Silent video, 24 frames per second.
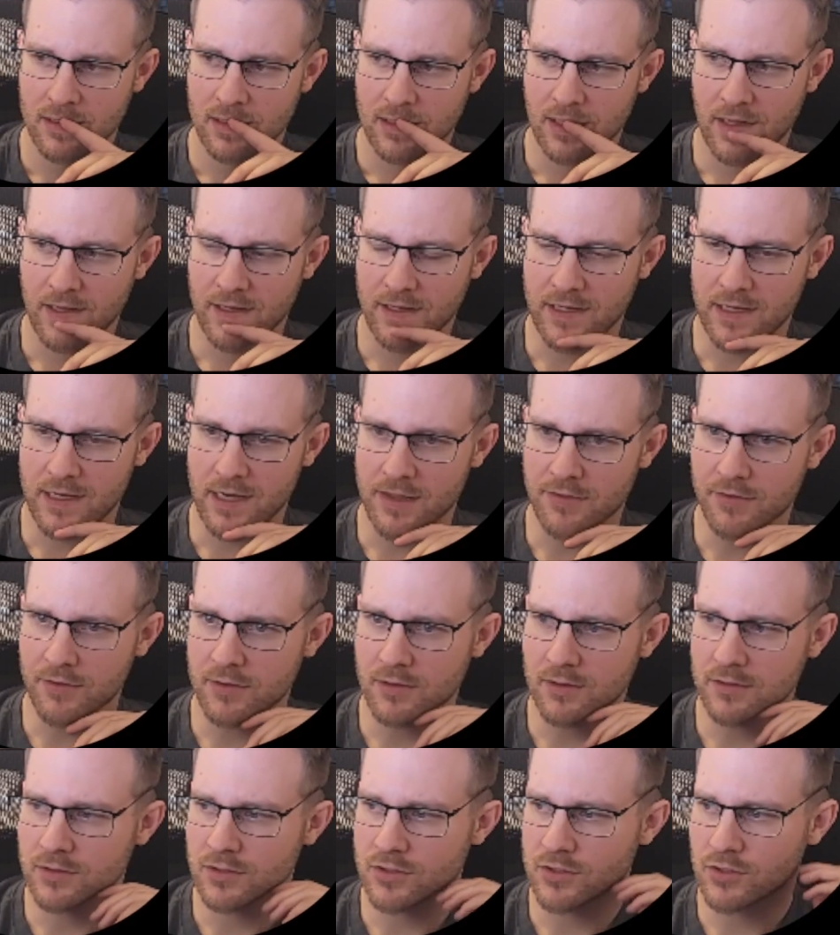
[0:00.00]
another
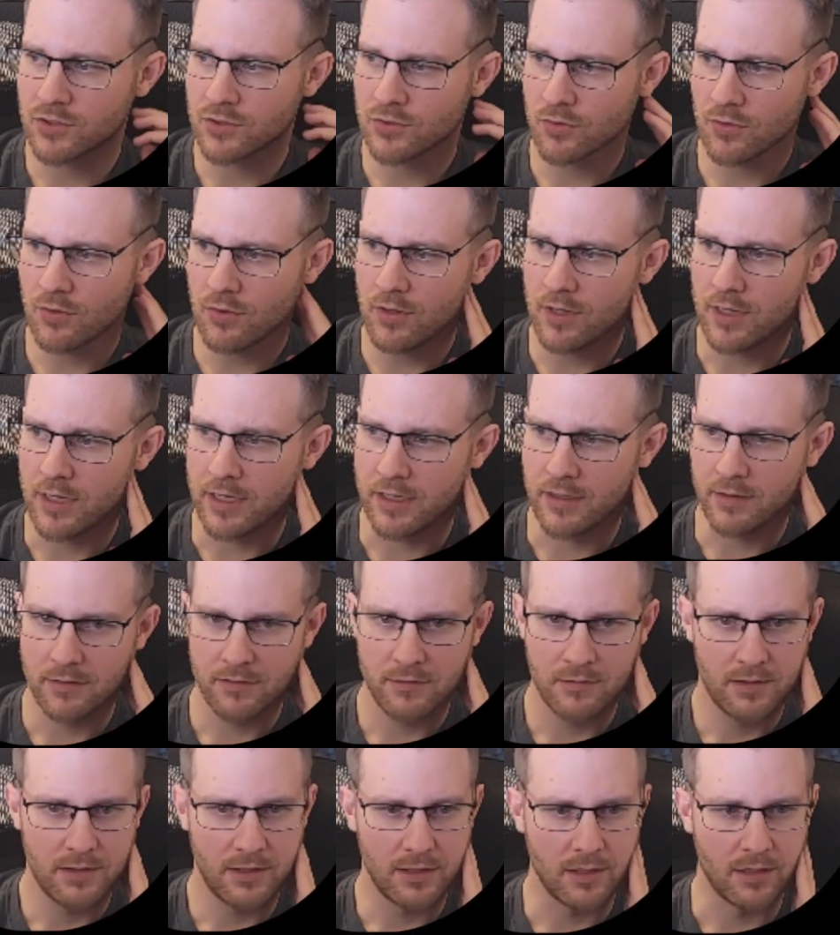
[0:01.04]
destroy
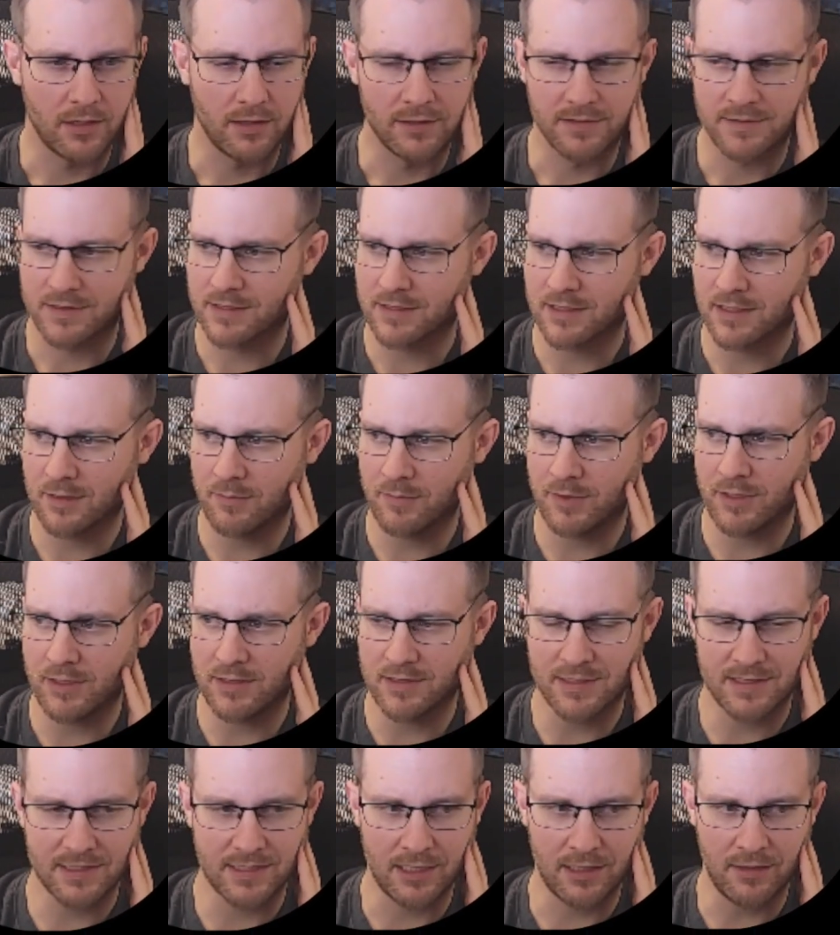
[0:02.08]
here? Is this going to be
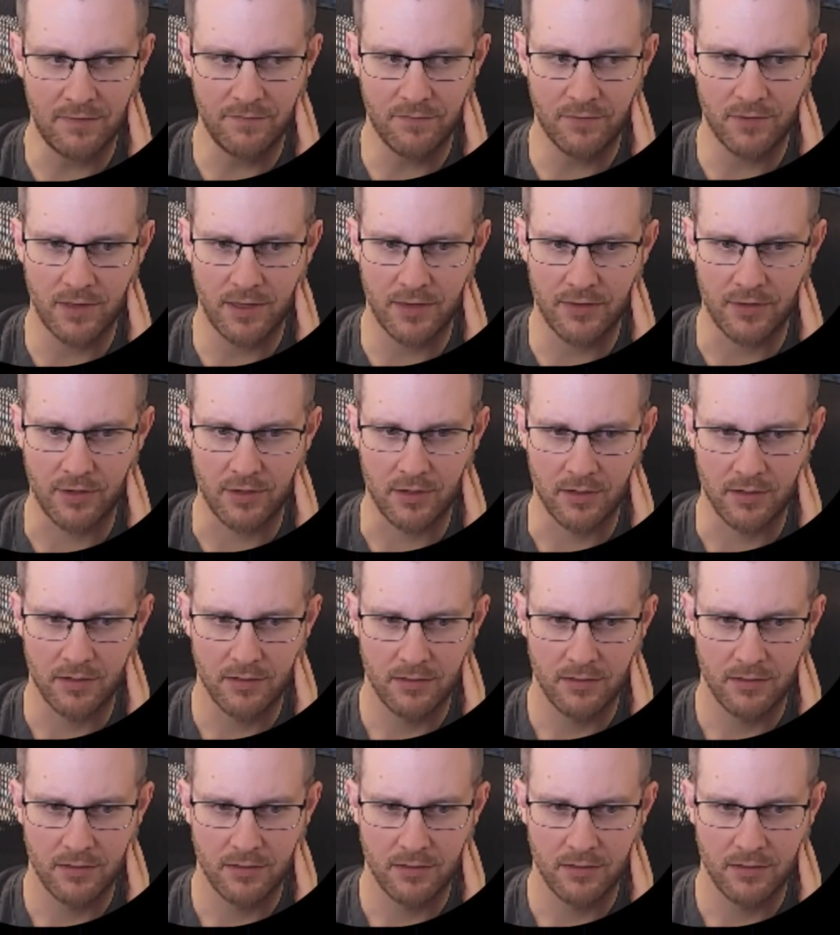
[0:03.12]
self or other?